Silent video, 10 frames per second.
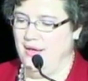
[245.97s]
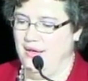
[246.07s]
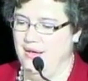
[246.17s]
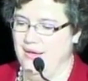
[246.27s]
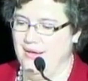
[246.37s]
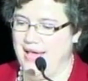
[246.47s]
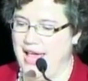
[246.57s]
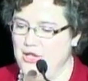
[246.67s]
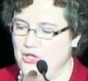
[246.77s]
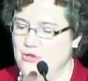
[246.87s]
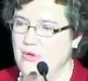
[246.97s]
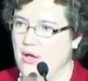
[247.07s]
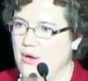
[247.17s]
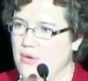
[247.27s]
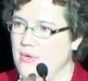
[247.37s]
Uh, as you
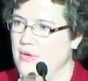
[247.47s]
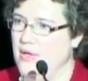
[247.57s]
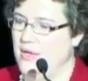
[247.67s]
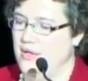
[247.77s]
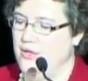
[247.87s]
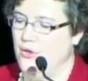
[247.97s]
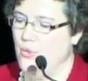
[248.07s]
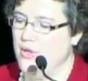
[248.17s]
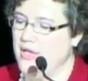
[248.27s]
know, the North